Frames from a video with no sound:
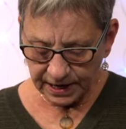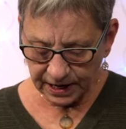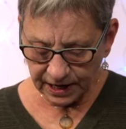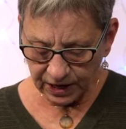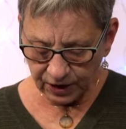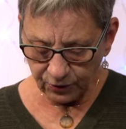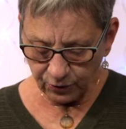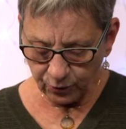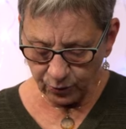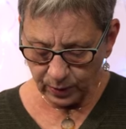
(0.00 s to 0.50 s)

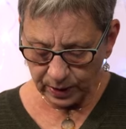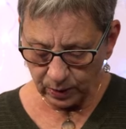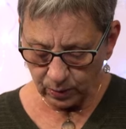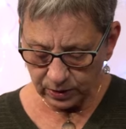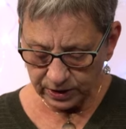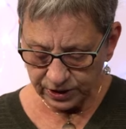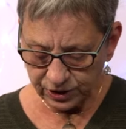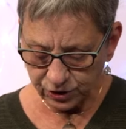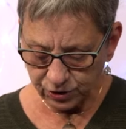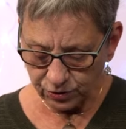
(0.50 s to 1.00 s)
if we
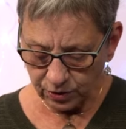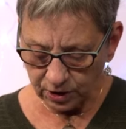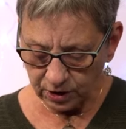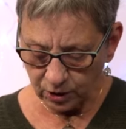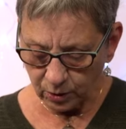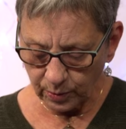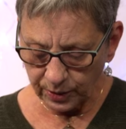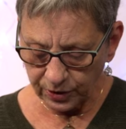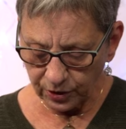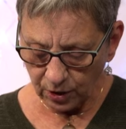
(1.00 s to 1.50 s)
will
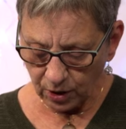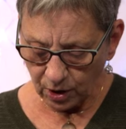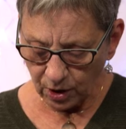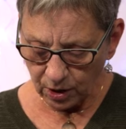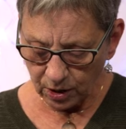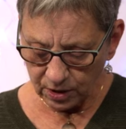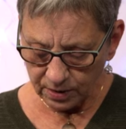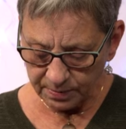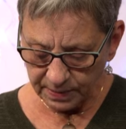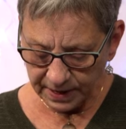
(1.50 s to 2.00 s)
struggle with
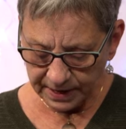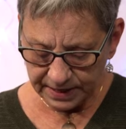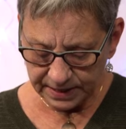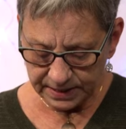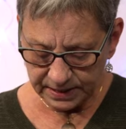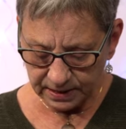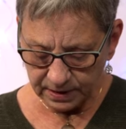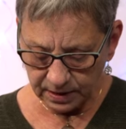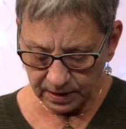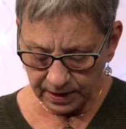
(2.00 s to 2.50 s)
all our
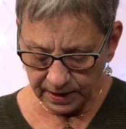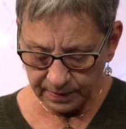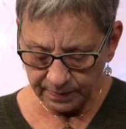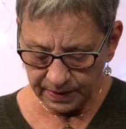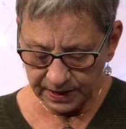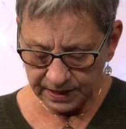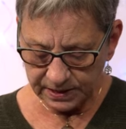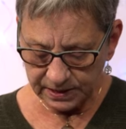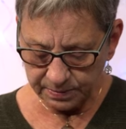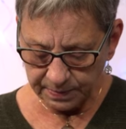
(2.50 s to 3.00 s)
might to climb
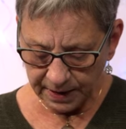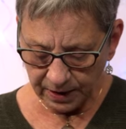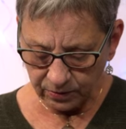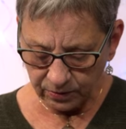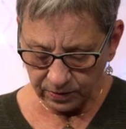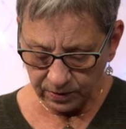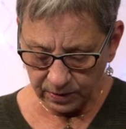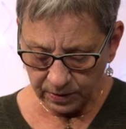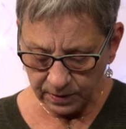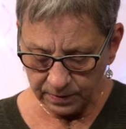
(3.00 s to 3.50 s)
this
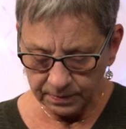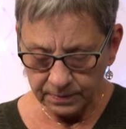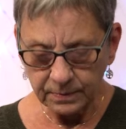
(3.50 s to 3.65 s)
mountain,